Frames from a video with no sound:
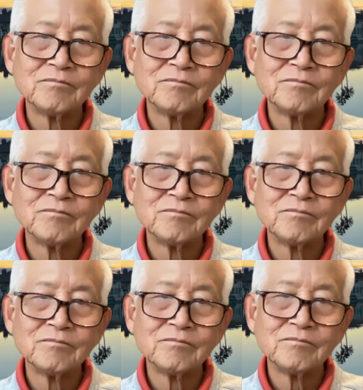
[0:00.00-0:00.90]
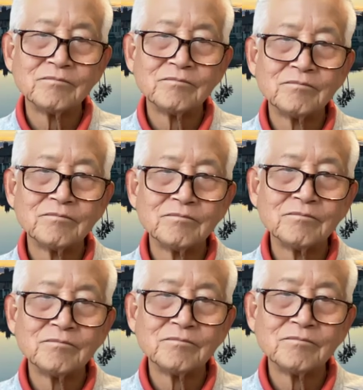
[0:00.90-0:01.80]

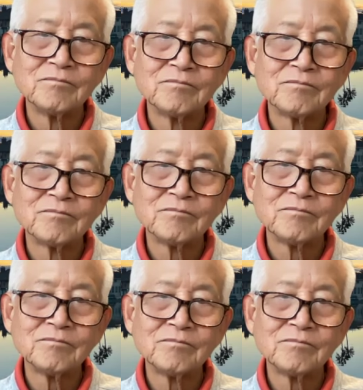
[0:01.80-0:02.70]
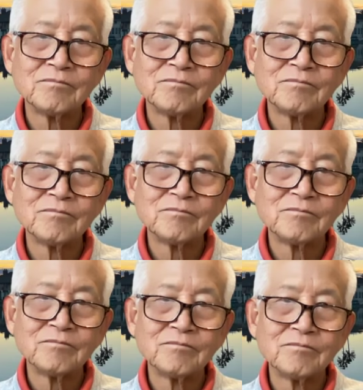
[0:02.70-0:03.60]

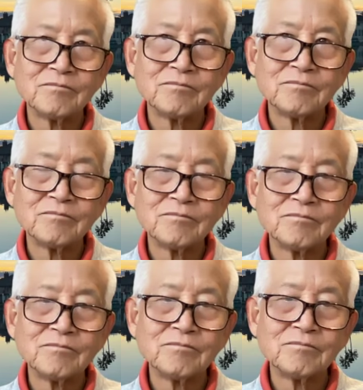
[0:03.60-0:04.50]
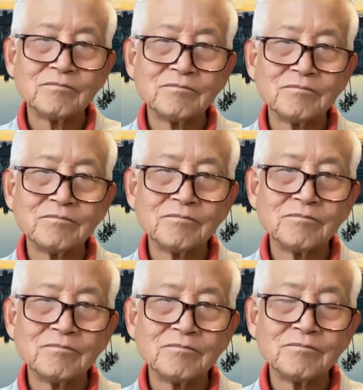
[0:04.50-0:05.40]

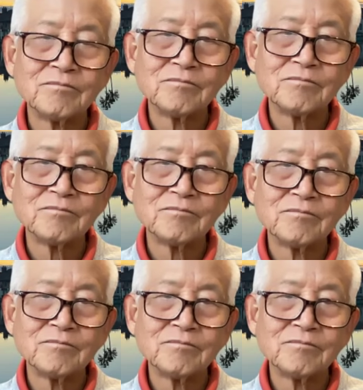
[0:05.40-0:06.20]
The person shown says nothing.